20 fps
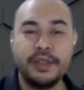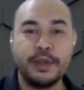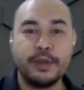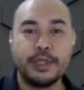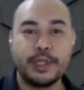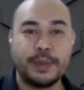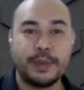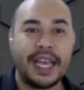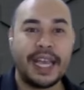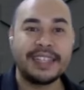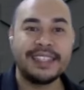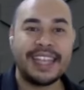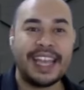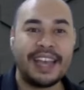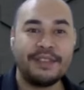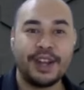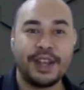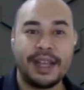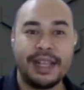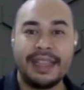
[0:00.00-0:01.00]
we do is we actually
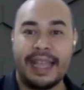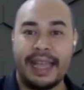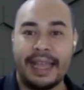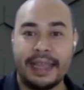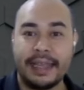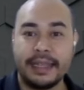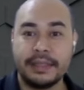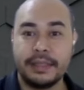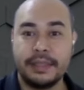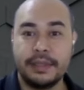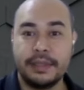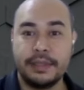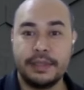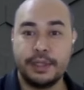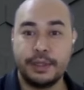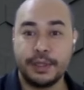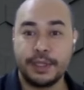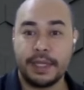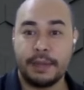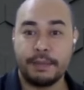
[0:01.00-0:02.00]
have our clients
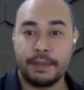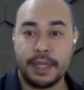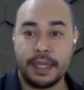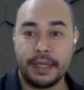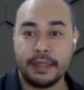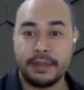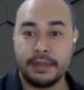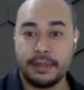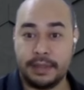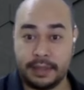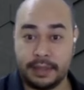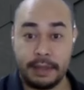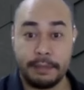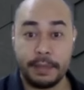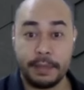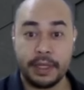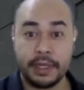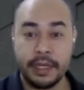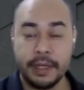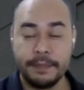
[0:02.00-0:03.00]
do something
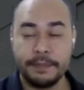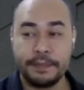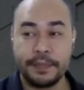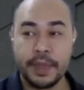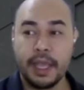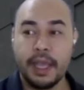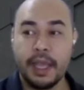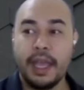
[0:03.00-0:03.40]
similar.